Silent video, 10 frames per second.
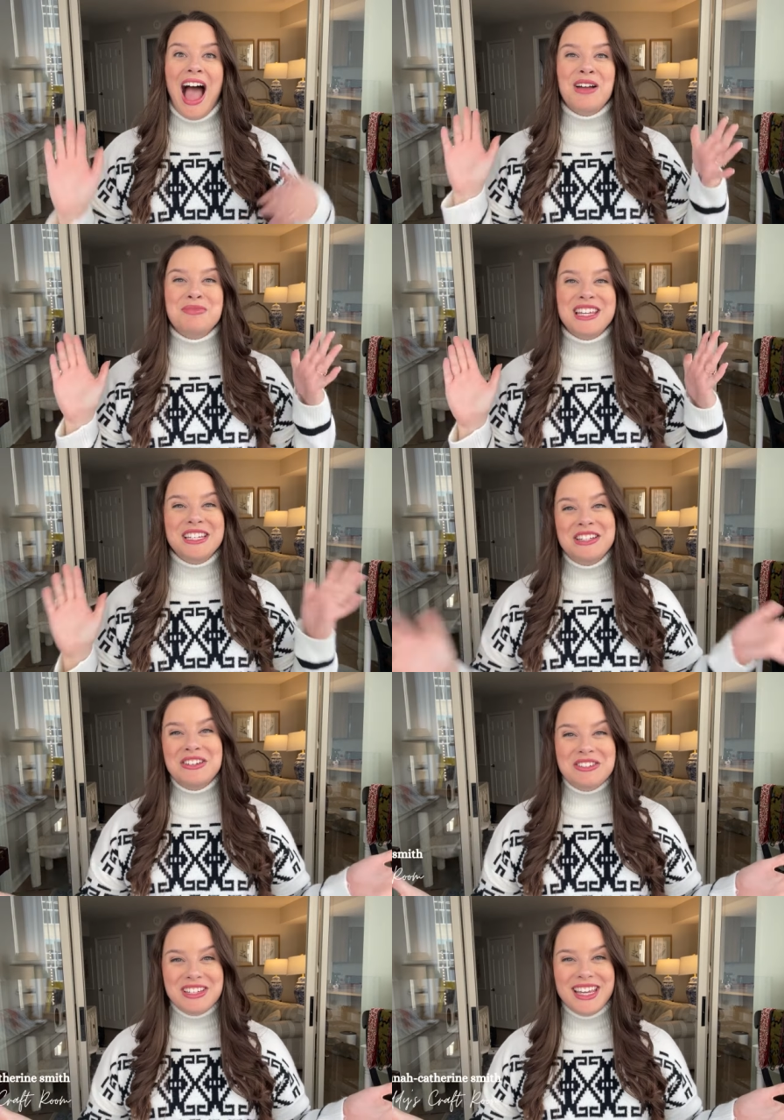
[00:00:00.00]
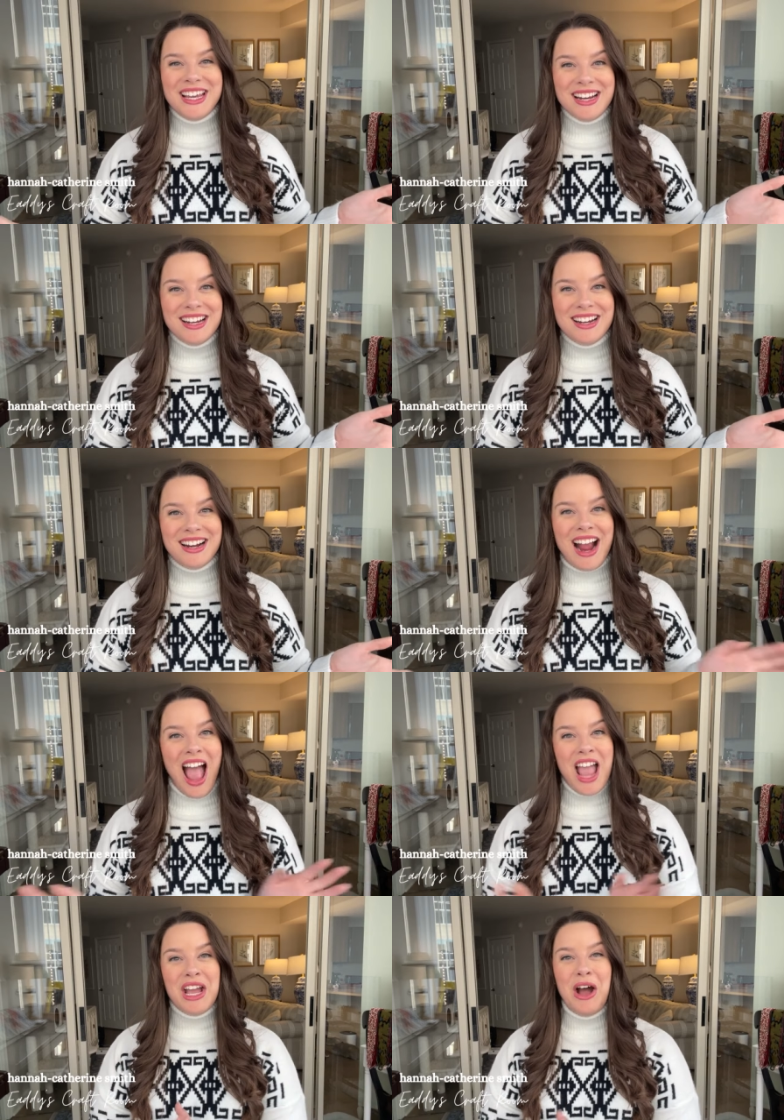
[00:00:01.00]
Happy New Year!
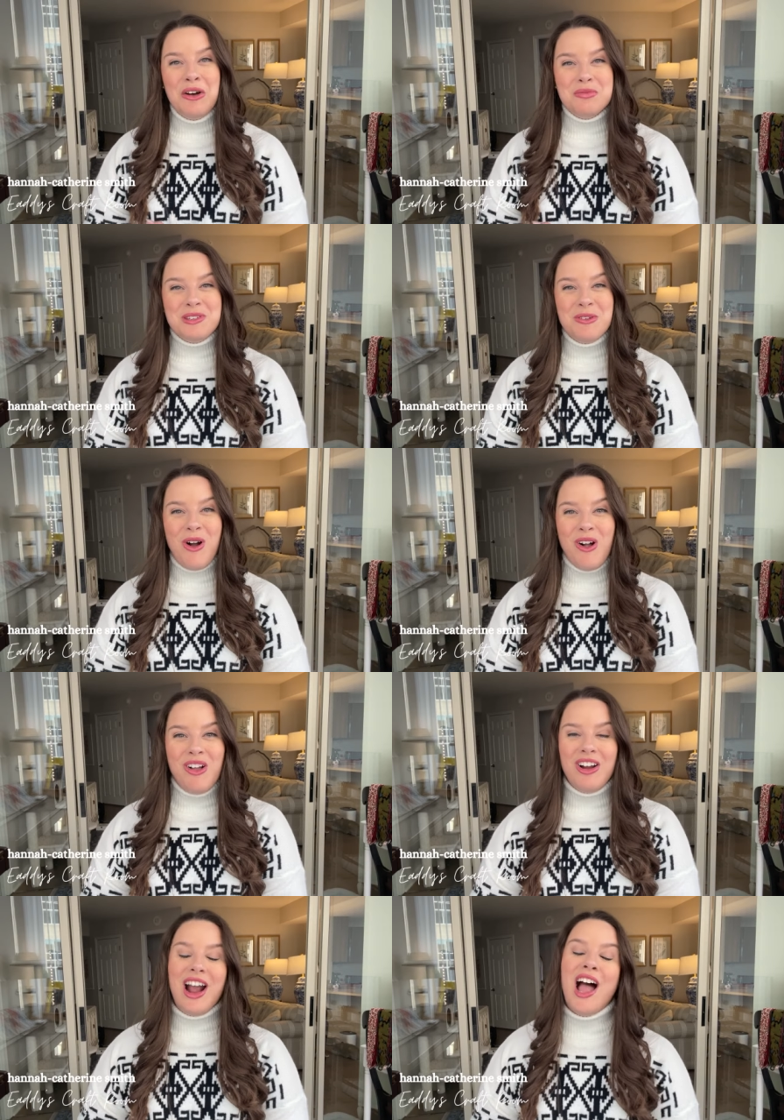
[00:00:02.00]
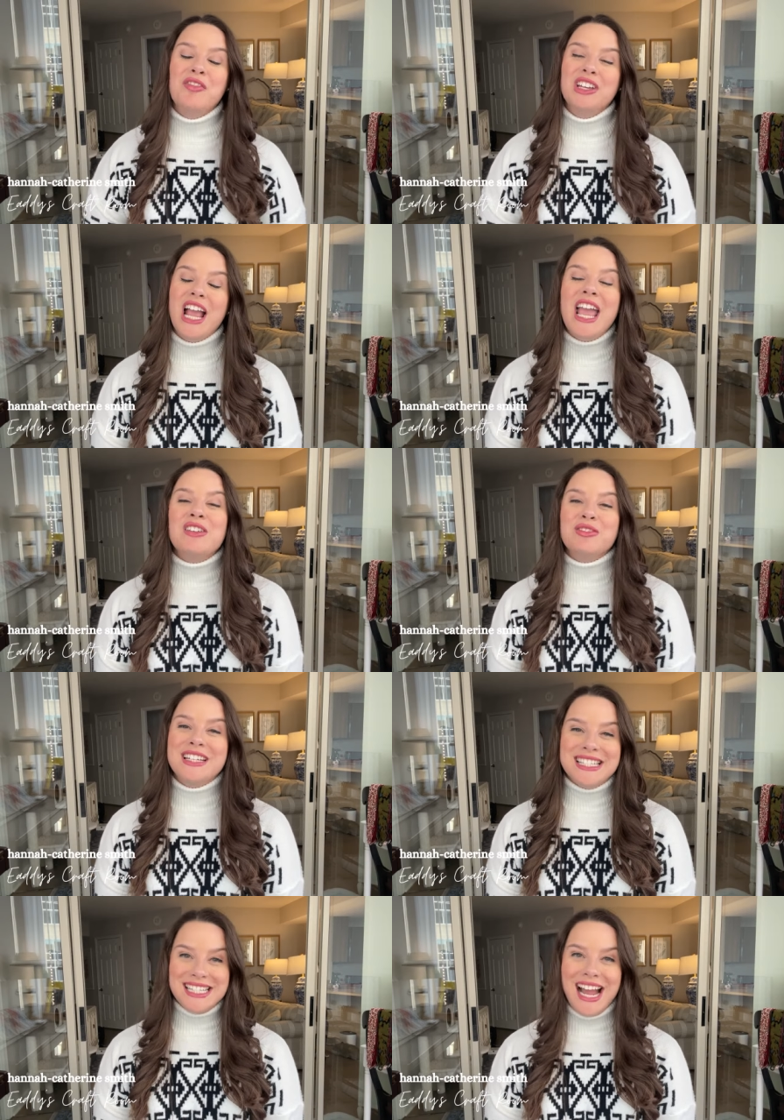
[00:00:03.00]
I hope you all are having a
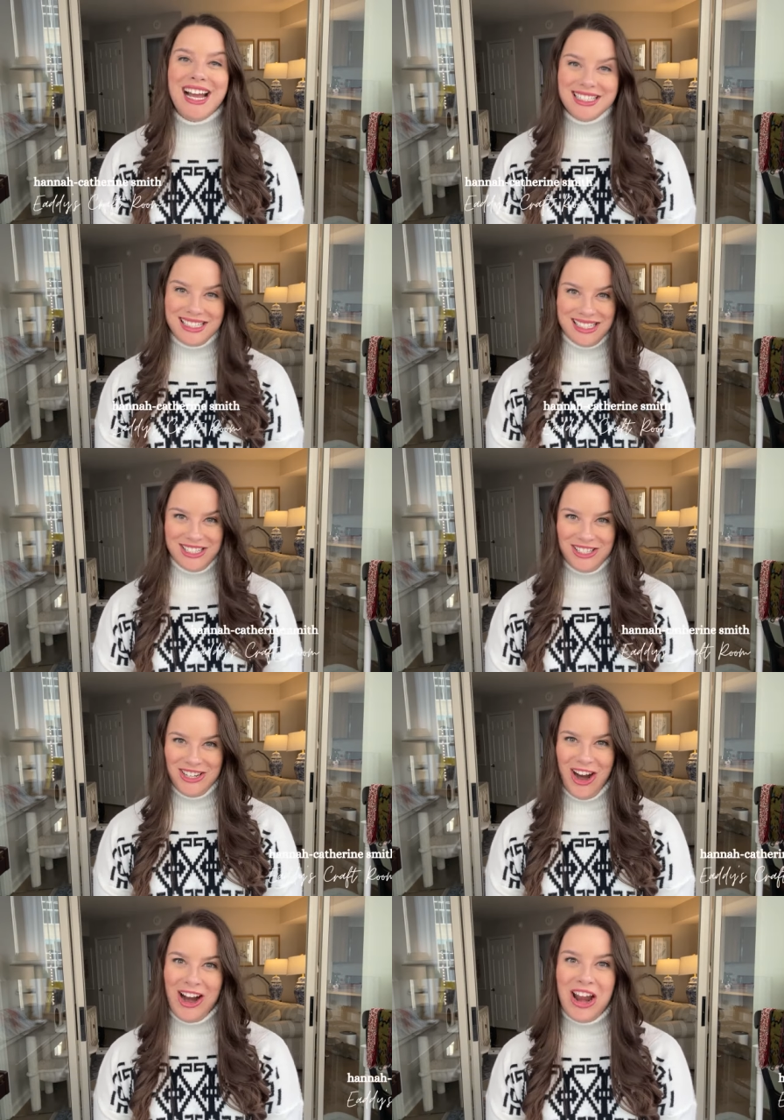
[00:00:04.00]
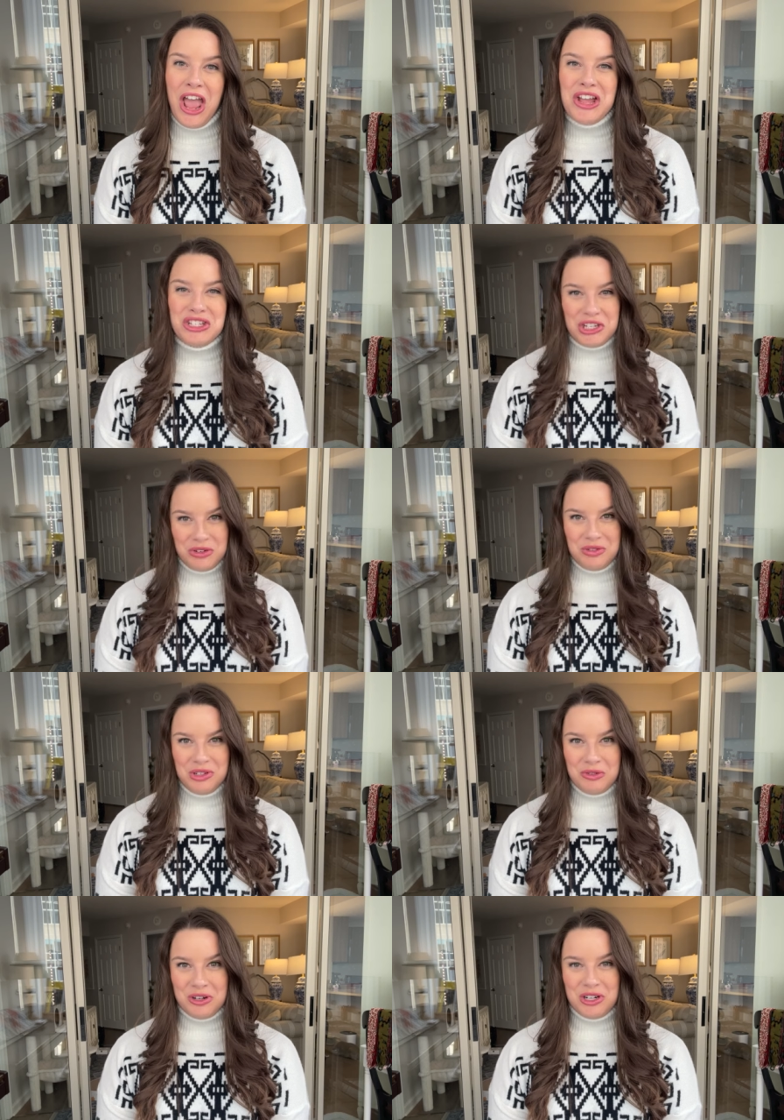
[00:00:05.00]
fantastic start to
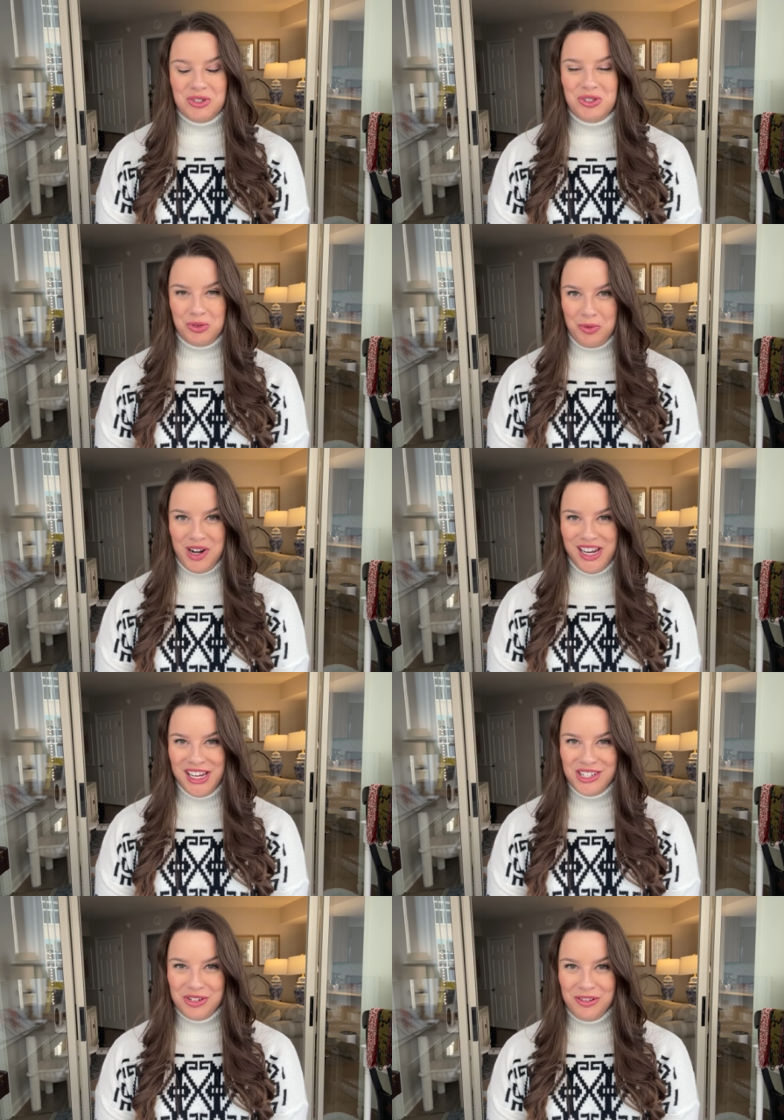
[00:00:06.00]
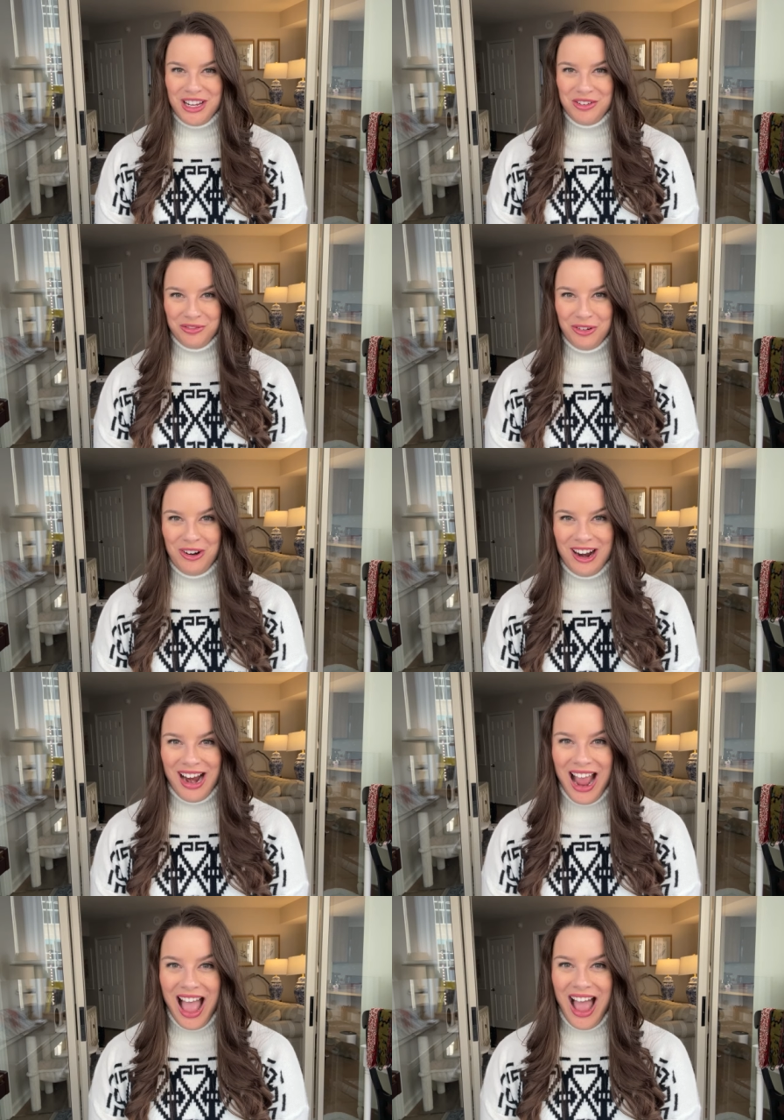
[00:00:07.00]
your twenty twenty-four.